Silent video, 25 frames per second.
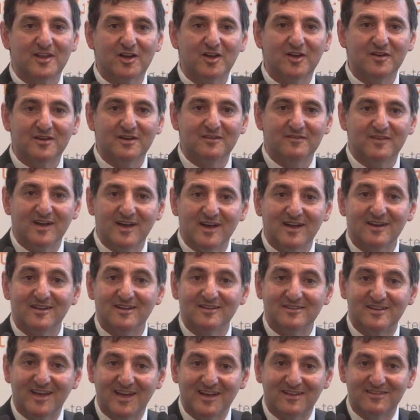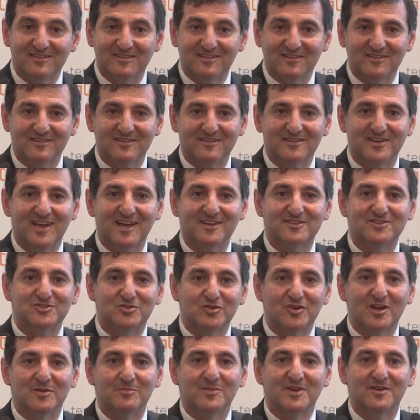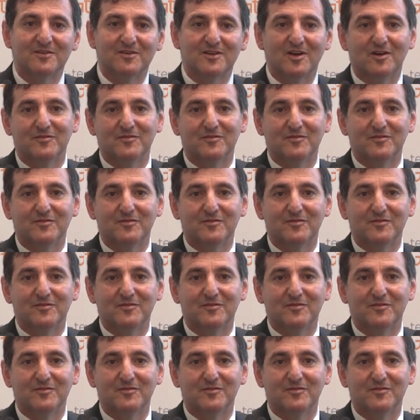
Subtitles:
They've got nirvana, tax treatment.